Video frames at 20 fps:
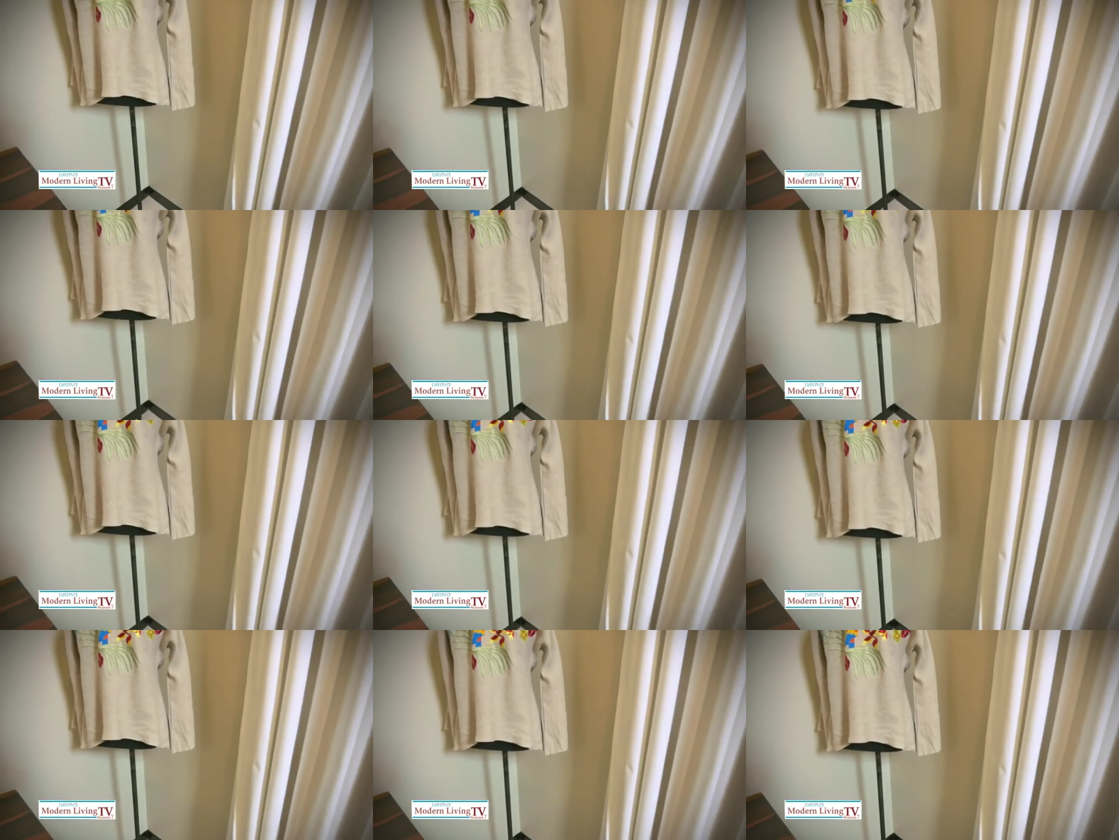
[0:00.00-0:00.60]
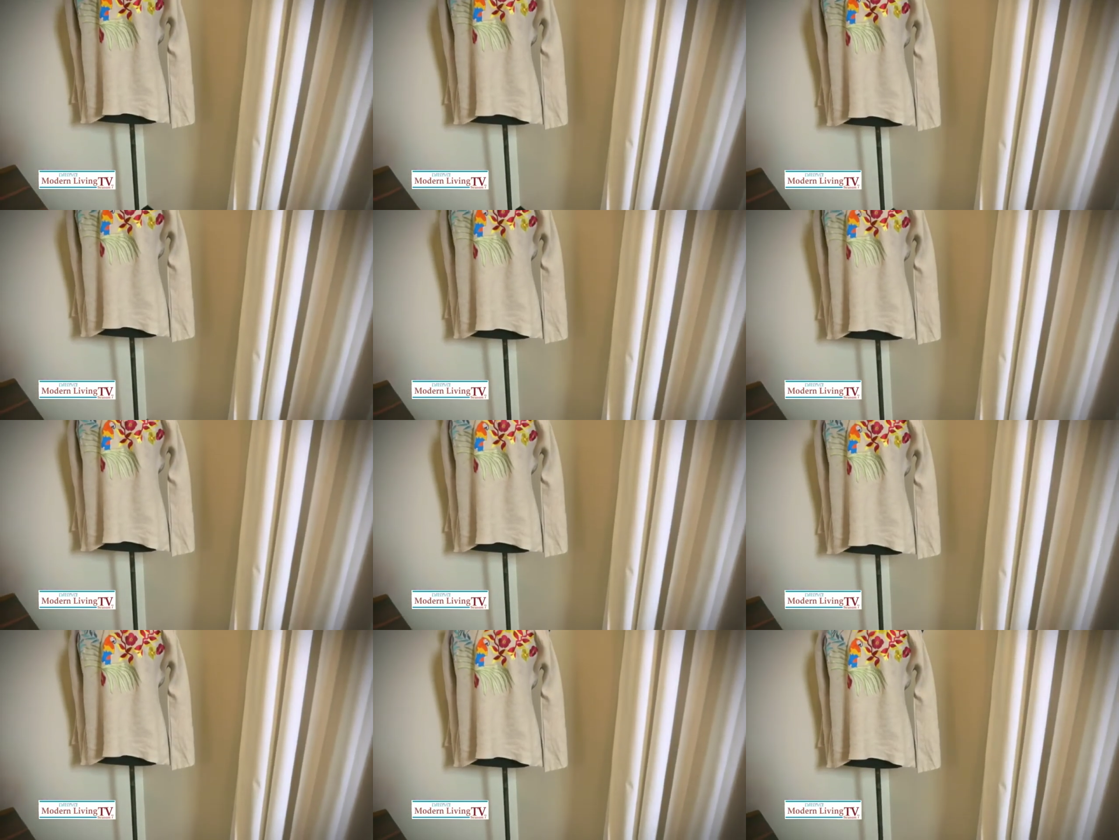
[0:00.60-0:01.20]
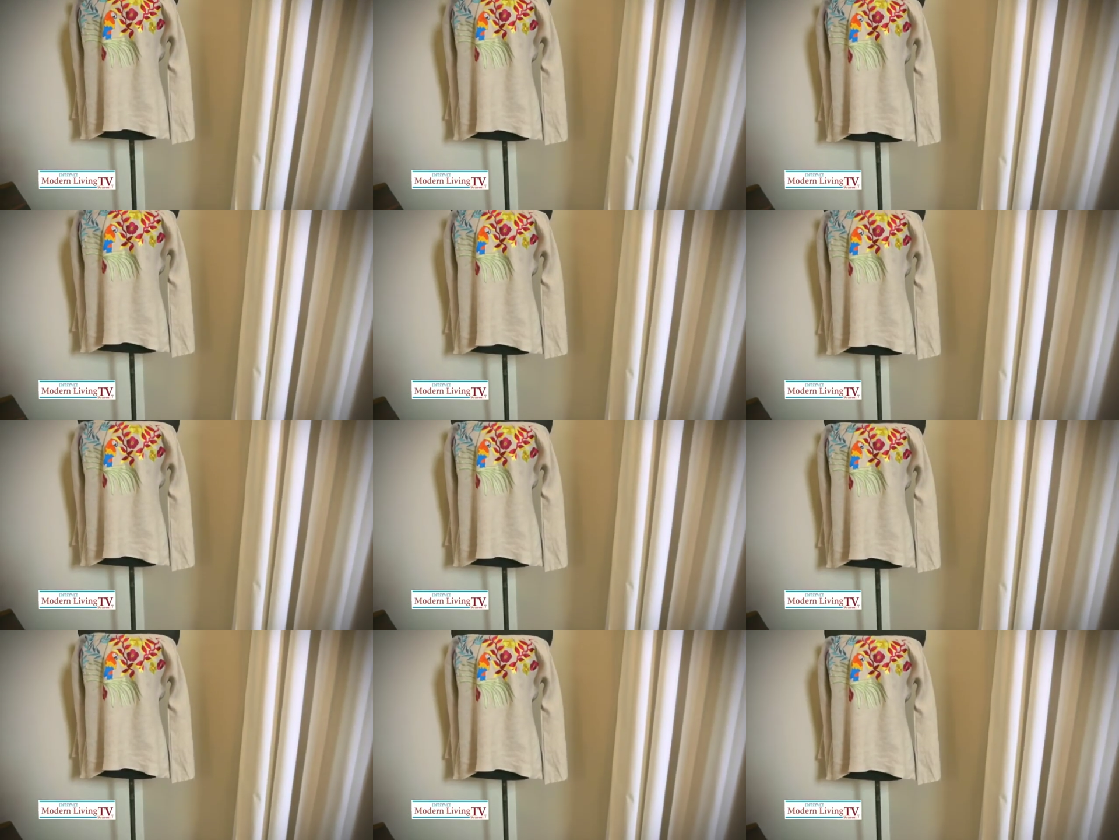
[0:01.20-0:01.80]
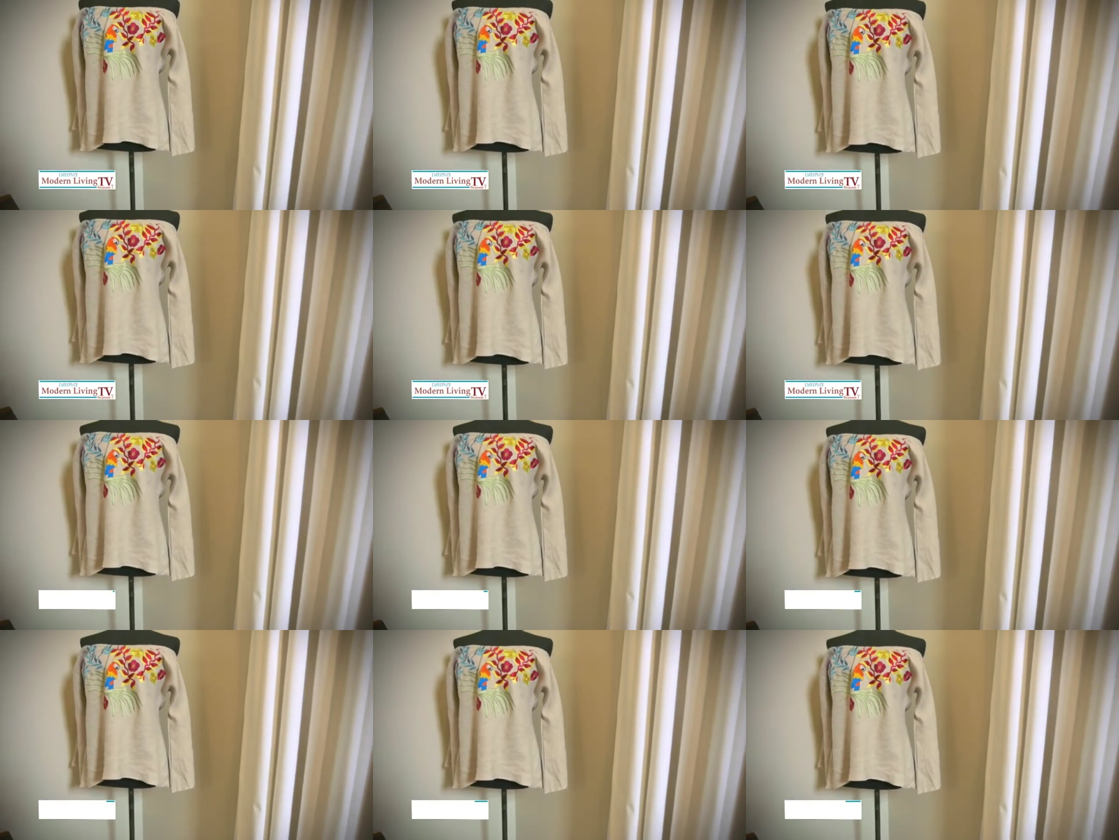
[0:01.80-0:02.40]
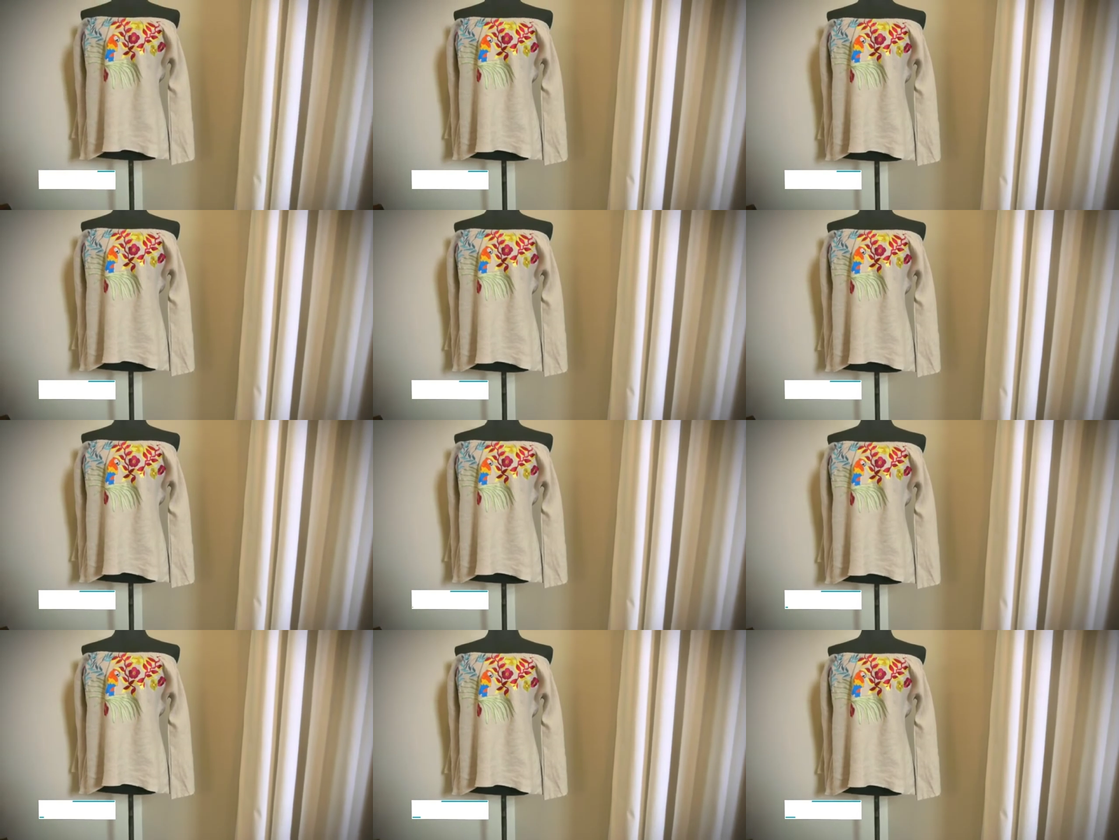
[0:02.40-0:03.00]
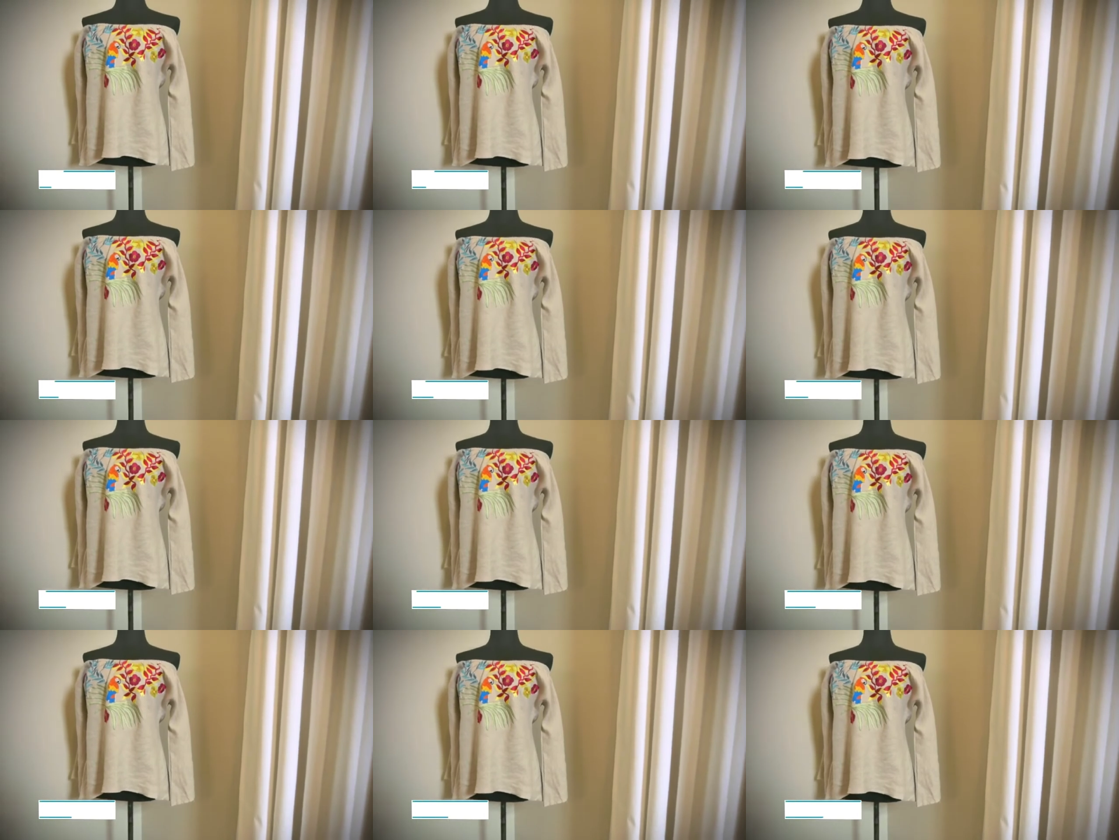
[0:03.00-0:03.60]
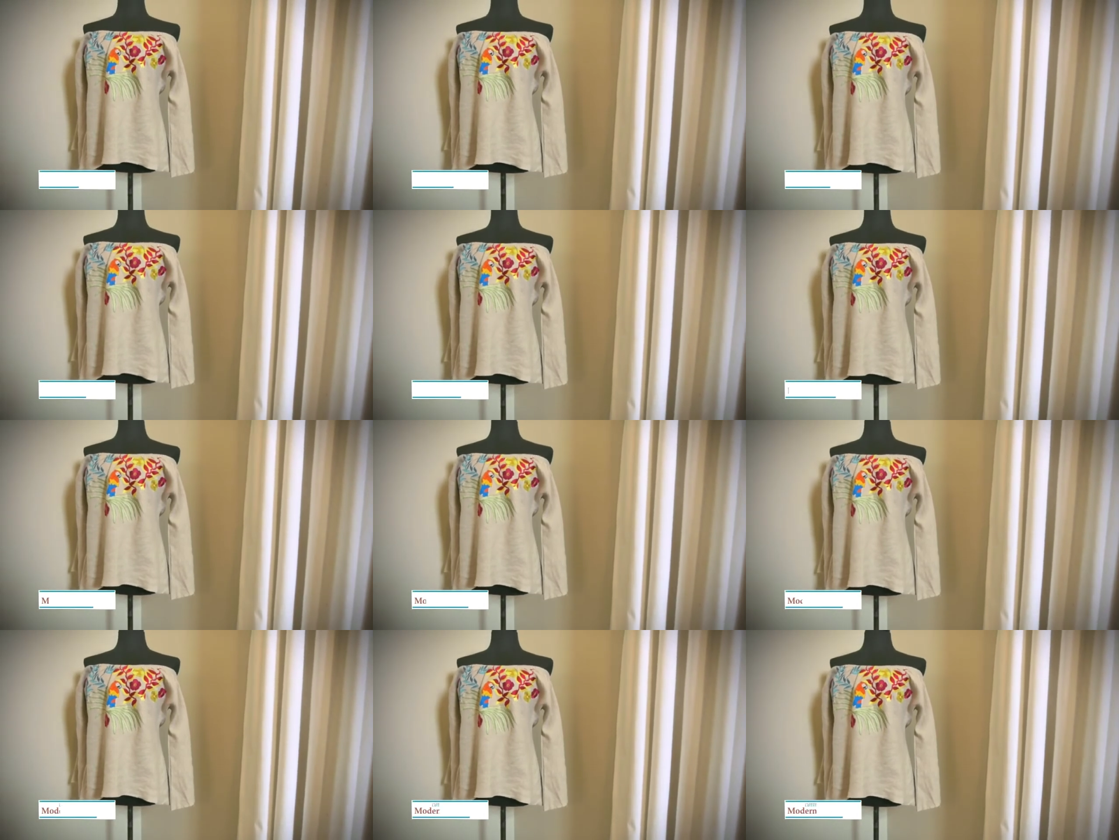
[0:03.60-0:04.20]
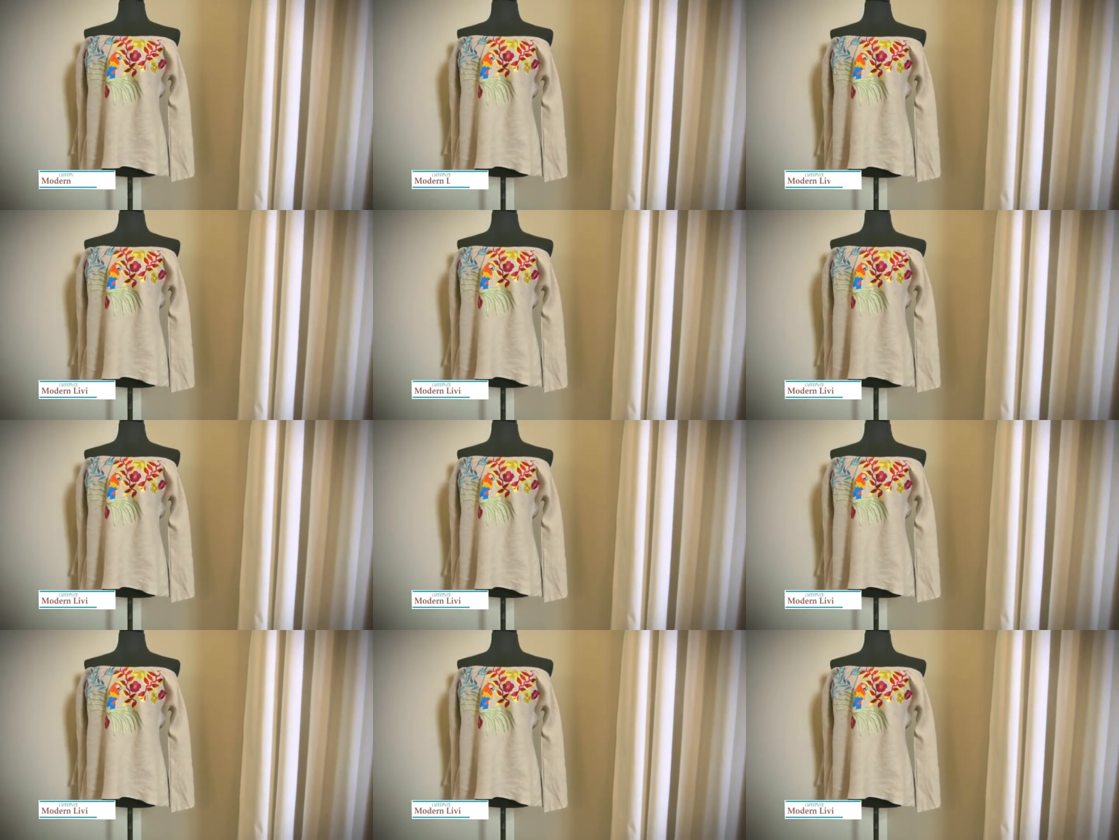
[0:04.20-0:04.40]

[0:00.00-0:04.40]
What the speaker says: Nobody's mouth can be seen.